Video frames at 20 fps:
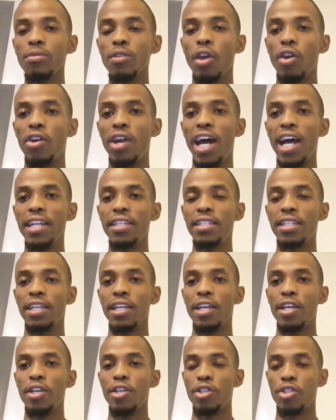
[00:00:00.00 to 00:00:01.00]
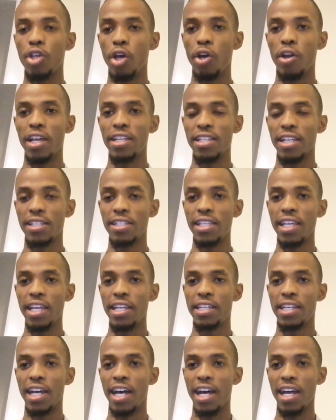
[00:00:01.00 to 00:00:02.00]
All right, so as I
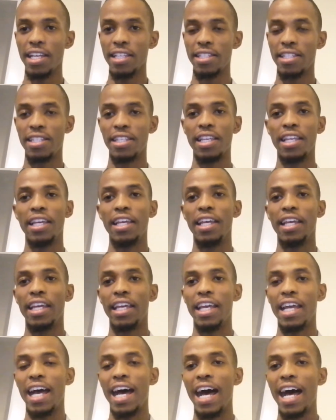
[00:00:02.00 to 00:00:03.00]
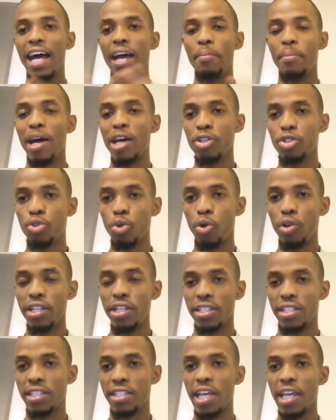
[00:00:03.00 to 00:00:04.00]
said, guys, my story
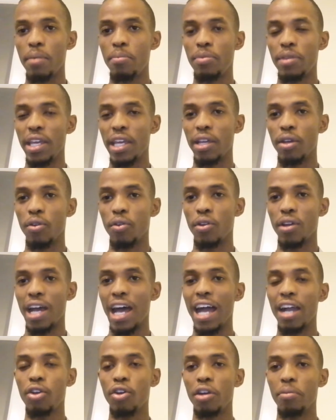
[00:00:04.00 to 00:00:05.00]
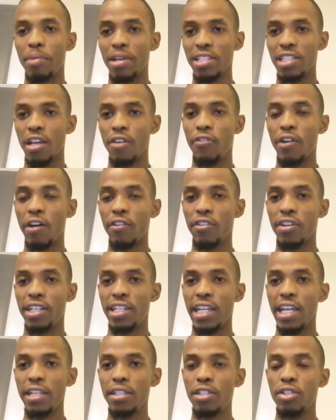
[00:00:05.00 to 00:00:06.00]
is the same thing. I got myself out of
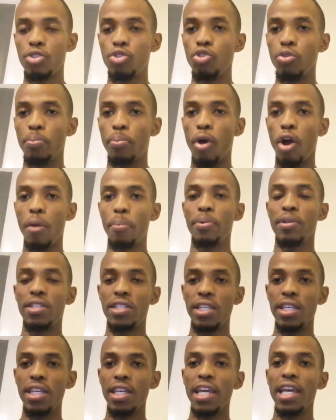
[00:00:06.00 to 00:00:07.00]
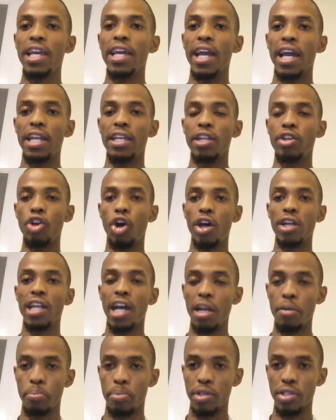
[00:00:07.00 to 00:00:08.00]
debt through property and an
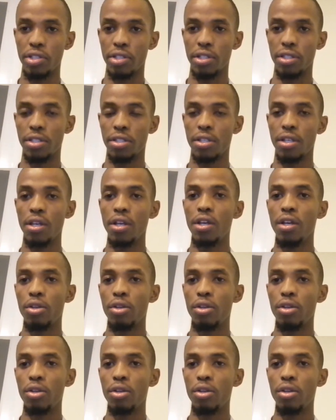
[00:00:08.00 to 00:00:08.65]
online business.